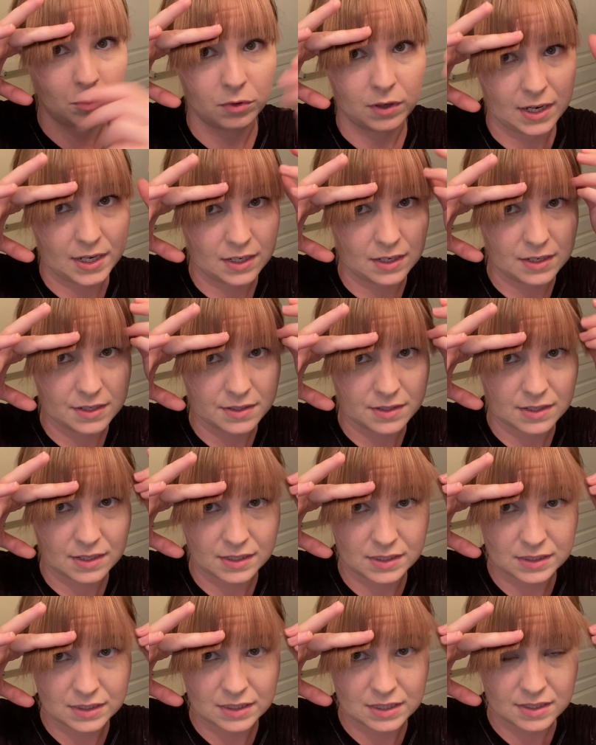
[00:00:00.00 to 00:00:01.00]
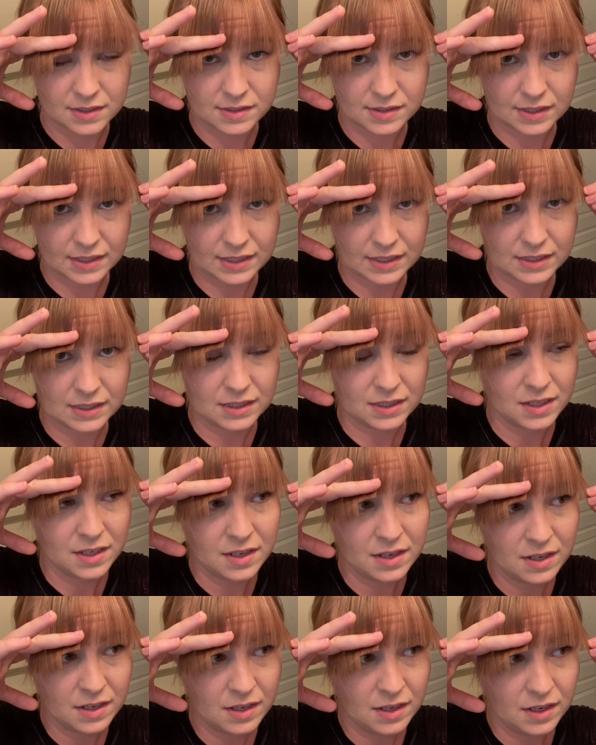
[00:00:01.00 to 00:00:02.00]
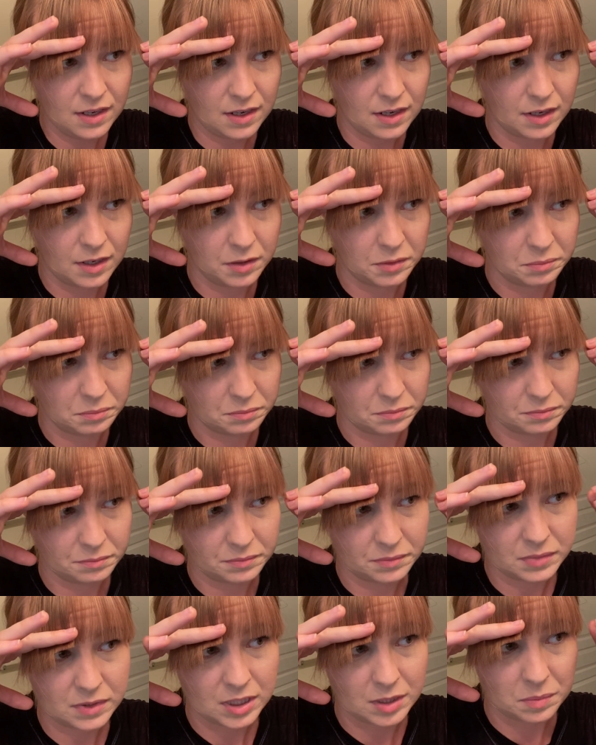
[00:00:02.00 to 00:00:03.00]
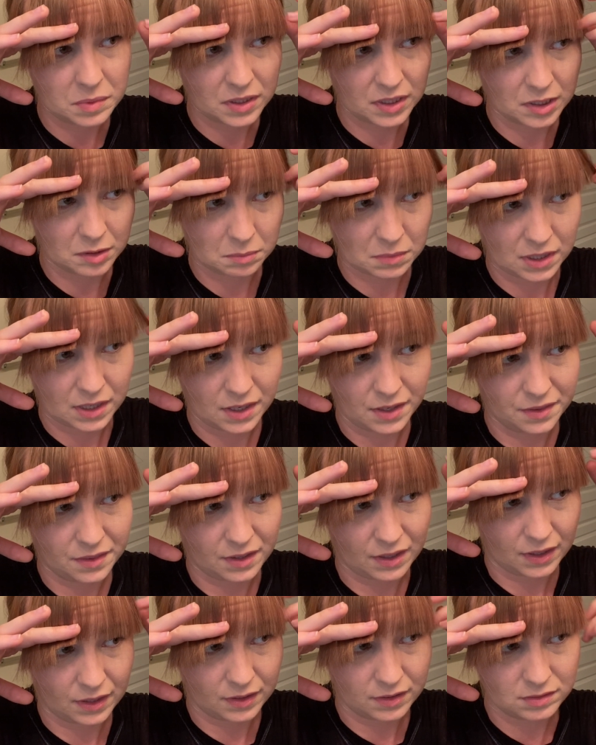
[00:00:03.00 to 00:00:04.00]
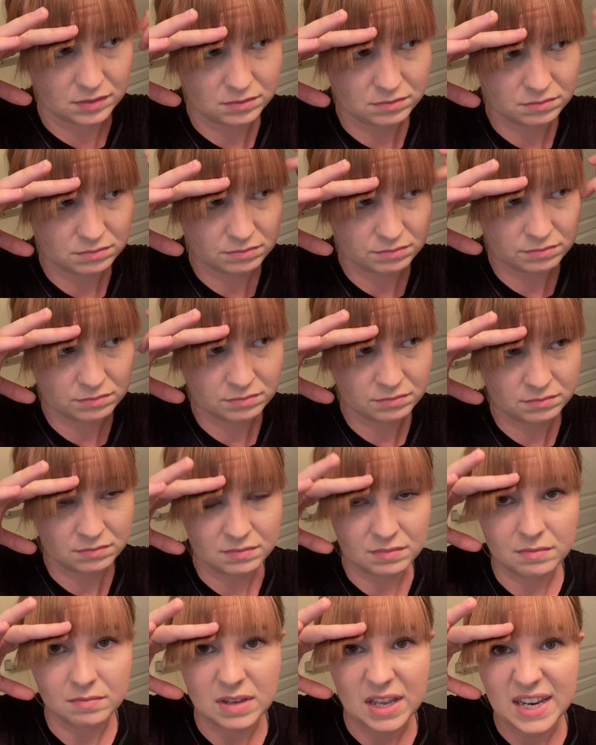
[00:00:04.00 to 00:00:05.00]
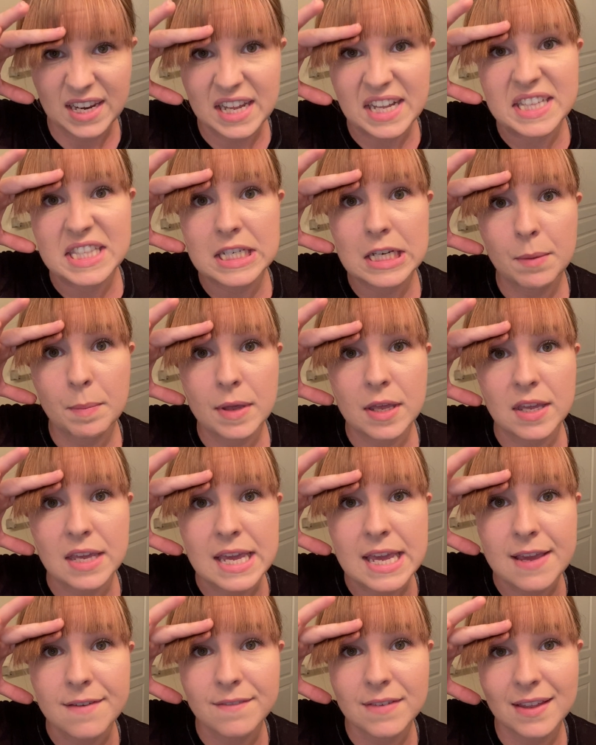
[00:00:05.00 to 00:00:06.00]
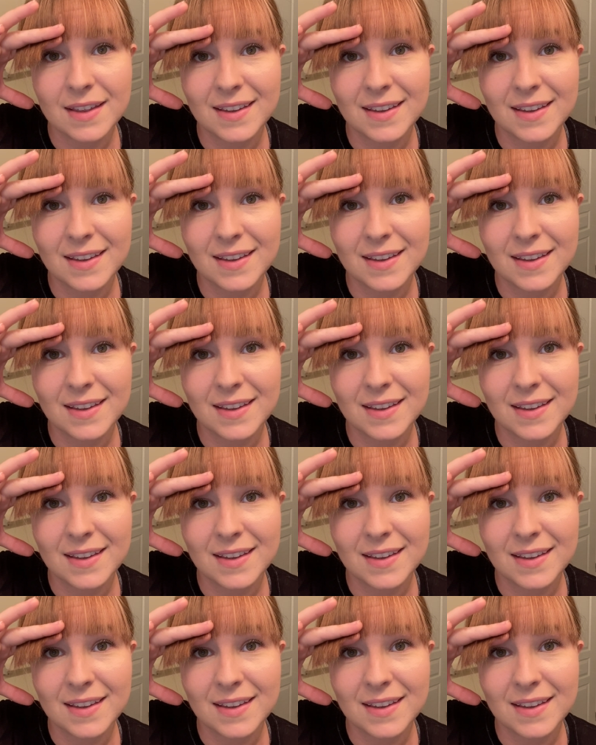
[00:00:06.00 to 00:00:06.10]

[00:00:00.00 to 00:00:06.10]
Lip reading: rate as I did this side, keeping in mind that it needs to be even.